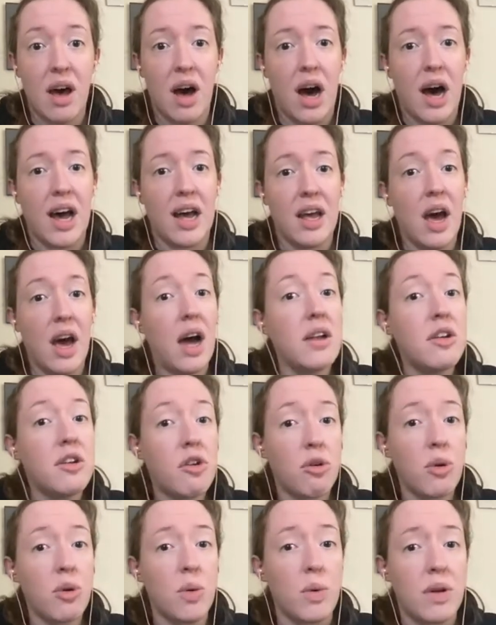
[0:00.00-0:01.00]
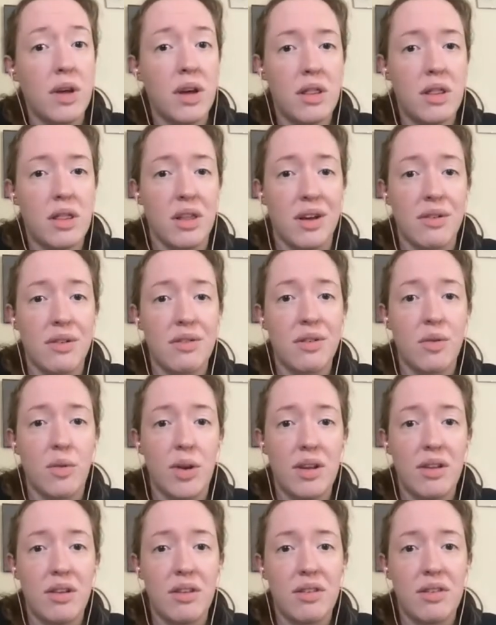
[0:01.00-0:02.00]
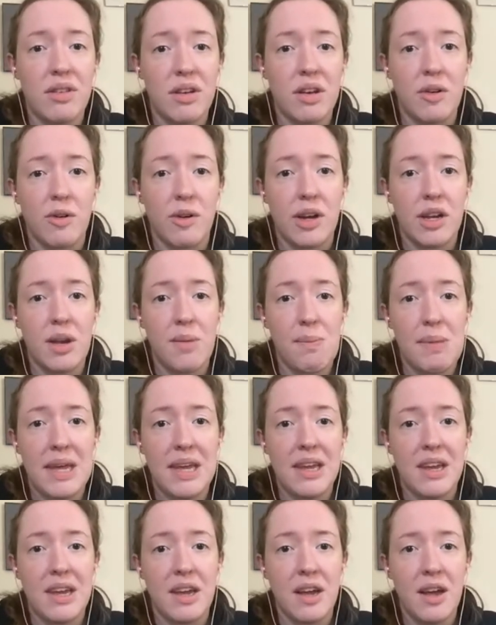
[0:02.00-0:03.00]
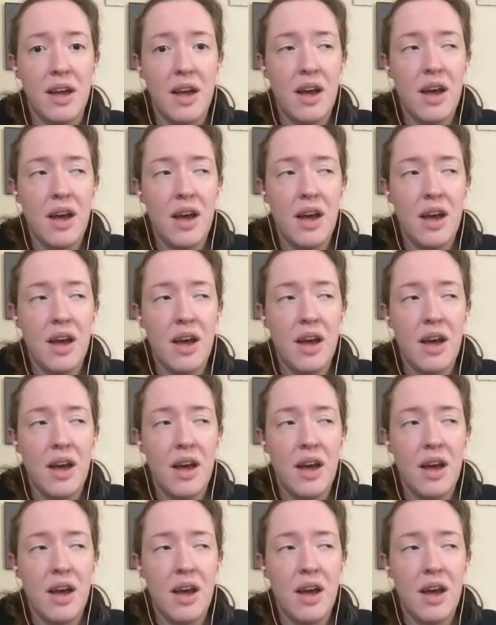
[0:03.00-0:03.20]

uncrewed though, so it is going to be